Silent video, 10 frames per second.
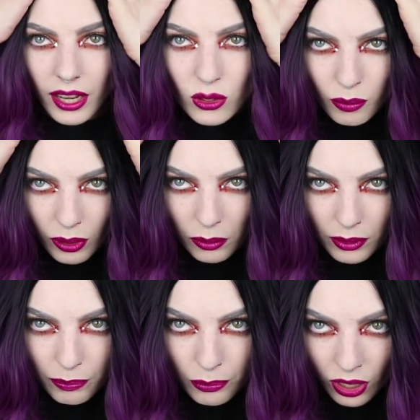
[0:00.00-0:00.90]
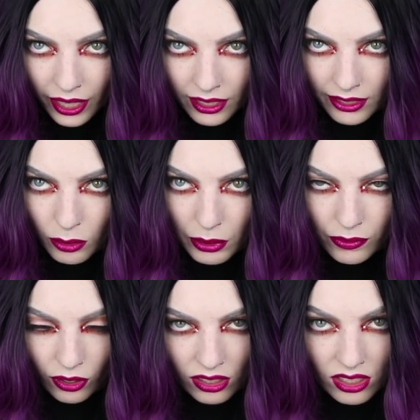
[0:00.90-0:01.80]
I should probably put like a little bit
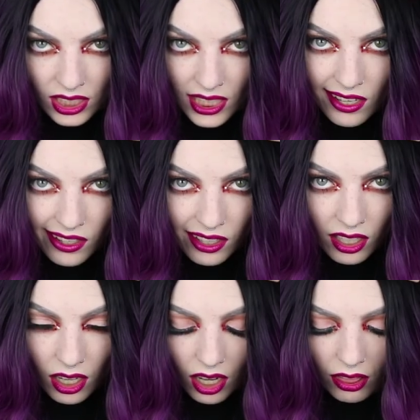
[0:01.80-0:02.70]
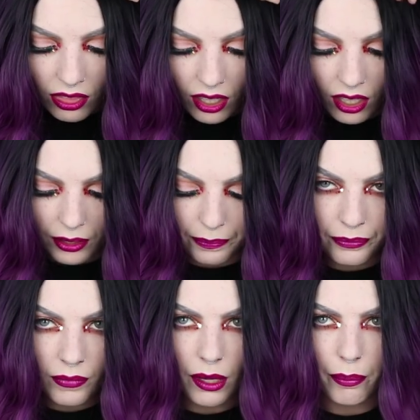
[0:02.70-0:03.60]
of concealer on the
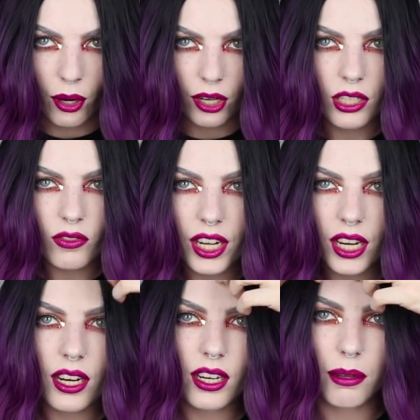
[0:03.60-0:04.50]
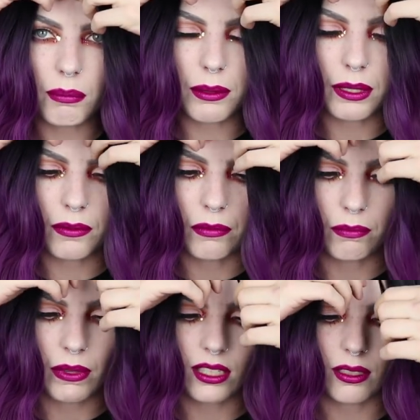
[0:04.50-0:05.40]
parting right here and maybe
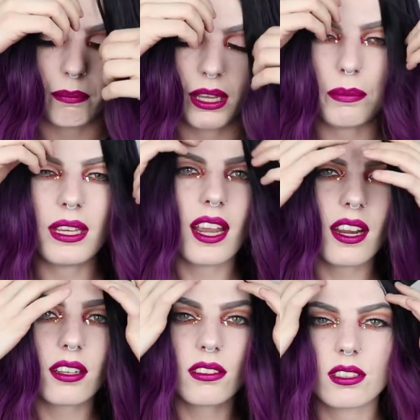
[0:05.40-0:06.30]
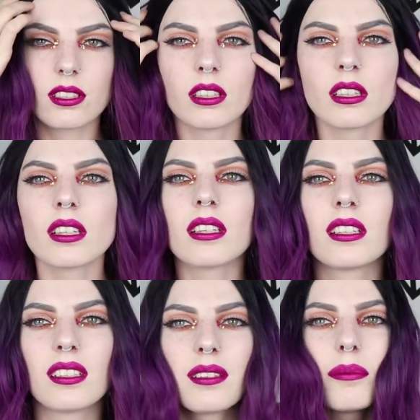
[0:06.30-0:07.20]
make some baby hairs,
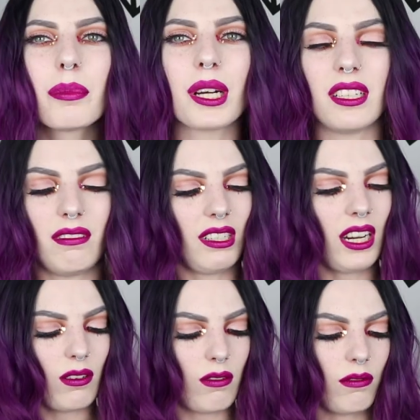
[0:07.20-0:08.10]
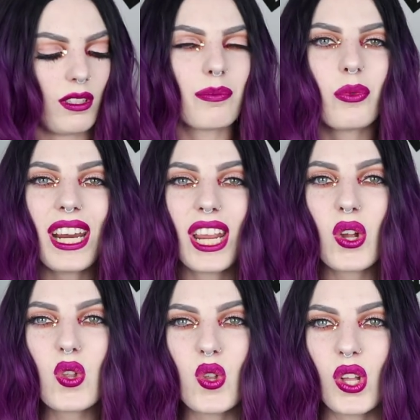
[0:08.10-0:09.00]
but I don't know, it's pretty
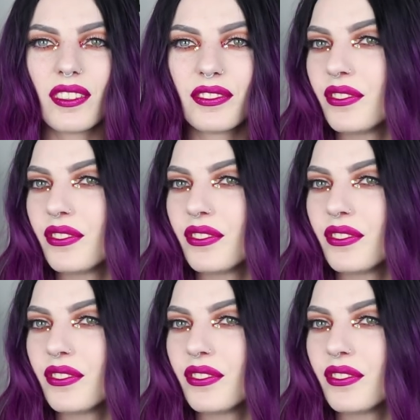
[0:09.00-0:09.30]
cool.